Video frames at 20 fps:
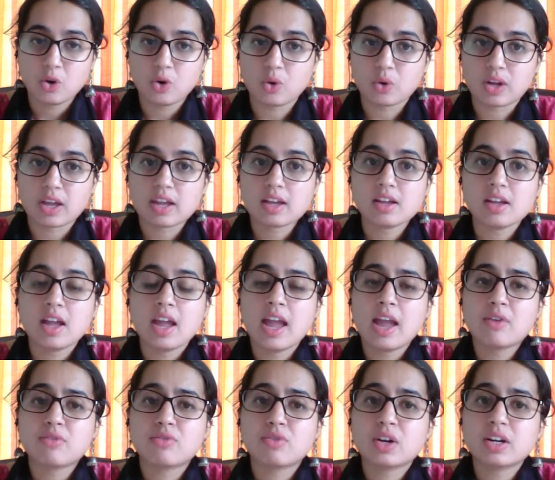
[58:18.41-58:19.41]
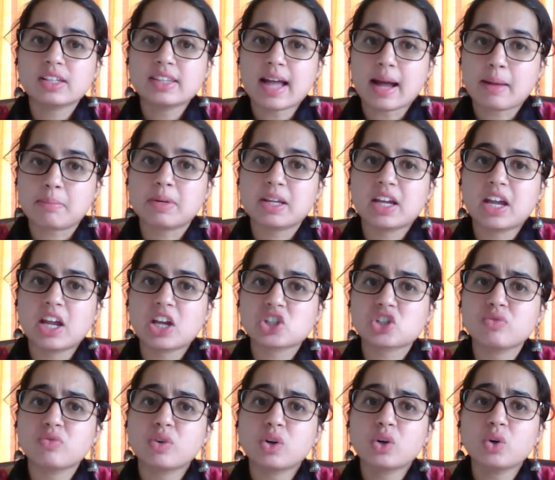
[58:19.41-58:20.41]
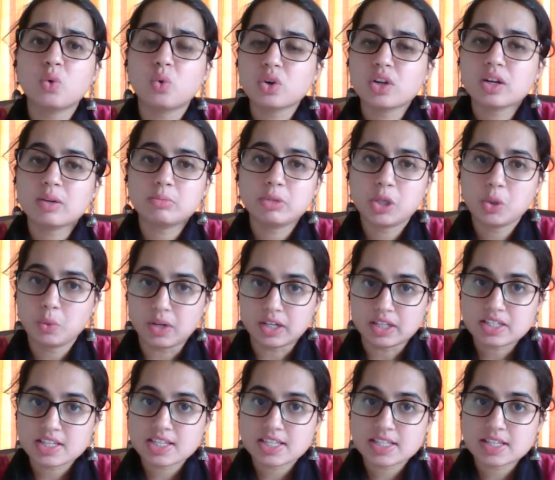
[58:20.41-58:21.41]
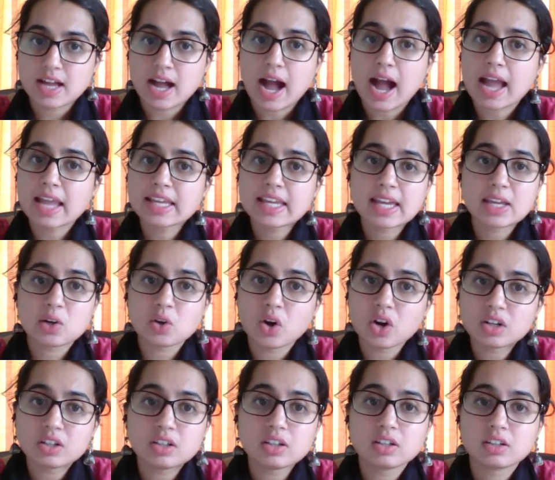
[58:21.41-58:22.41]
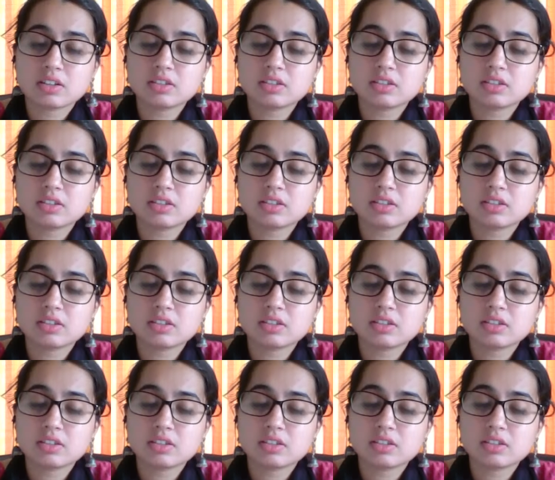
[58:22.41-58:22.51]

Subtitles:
Okay, for an application for no ws, I cannot,